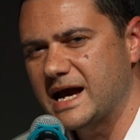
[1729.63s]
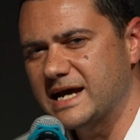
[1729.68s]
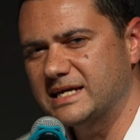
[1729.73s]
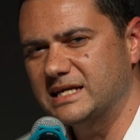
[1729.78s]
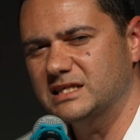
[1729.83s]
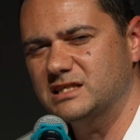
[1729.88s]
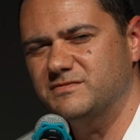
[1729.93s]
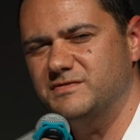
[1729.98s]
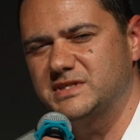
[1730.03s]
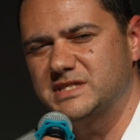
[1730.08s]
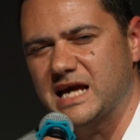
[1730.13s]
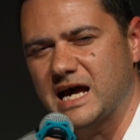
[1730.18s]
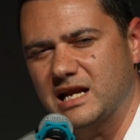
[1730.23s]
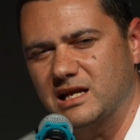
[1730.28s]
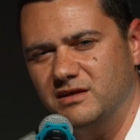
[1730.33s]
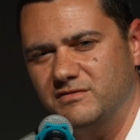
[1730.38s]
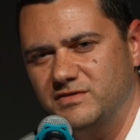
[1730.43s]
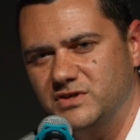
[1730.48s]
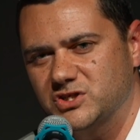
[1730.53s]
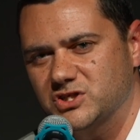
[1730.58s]
I guess the
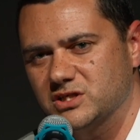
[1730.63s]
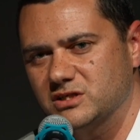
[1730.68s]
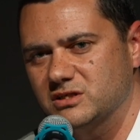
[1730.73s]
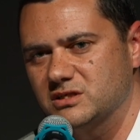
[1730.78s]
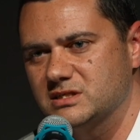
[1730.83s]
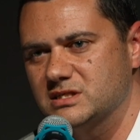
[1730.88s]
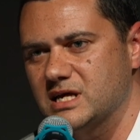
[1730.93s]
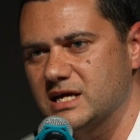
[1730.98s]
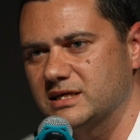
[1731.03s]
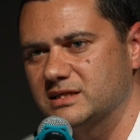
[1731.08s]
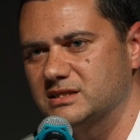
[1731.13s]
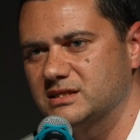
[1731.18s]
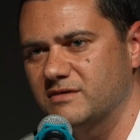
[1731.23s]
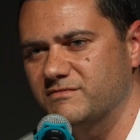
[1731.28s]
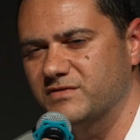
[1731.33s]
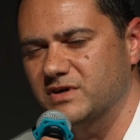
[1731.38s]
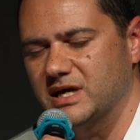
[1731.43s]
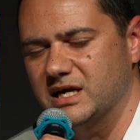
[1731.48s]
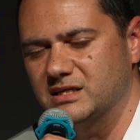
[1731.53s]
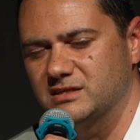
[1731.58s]
television is
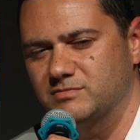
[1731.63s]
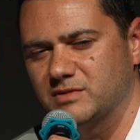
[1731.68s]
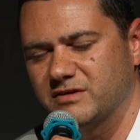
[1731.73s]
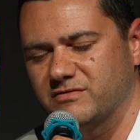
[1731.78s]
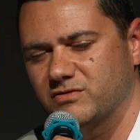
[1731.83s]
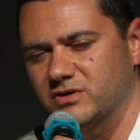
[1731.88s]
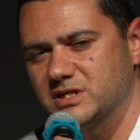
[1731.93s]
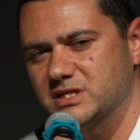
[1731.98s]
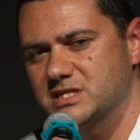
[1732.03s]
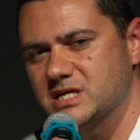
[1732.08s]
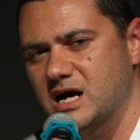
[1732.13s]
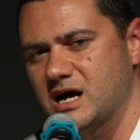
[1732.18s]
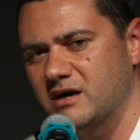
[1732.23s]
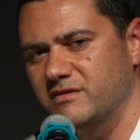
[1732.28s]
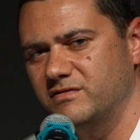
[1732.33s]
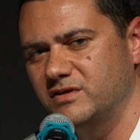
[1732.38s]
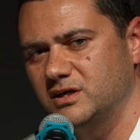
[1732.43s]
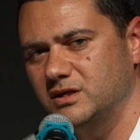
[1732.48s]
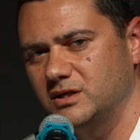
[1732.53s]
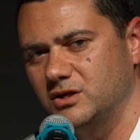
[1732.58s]
something, as my friend
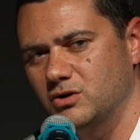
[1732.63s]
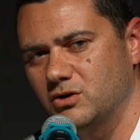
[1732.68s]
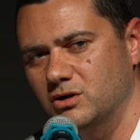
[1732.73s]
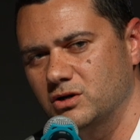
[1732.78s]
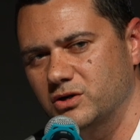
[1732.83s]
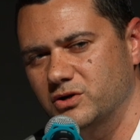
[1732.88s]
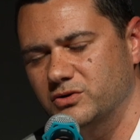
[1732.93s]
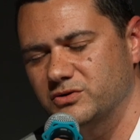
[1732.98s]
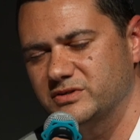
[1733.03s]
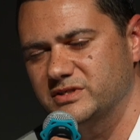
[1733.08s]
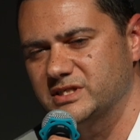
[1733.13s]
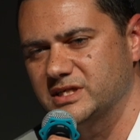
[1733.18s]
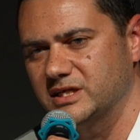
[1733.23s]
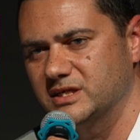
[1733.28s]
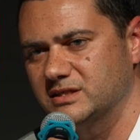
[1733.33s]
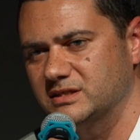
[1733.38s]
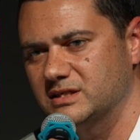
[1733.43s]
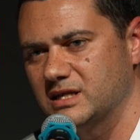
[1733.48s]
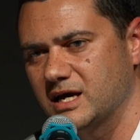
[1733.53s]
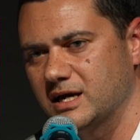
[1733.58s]
Tavi Nyong'o
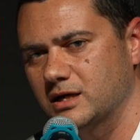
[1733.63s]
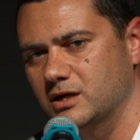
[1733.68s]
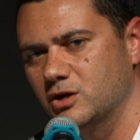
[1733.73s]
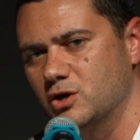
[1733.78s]
says,